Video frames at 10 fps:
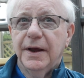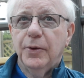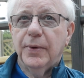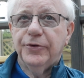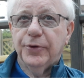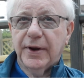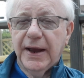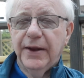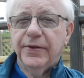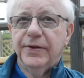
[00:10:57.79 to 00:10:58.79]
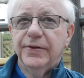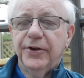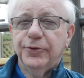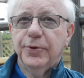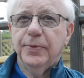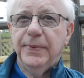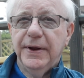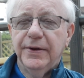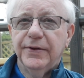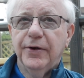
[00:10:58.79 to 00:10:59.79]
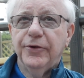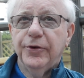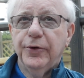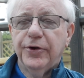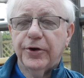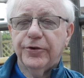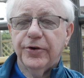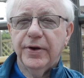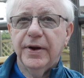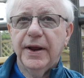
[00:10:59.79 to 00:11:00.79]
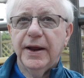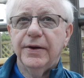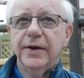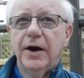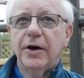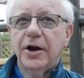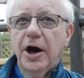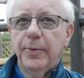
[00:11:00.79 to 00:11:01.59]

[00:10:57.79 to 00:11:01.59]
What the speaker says: So again, this will mean there is a reduction in our carbon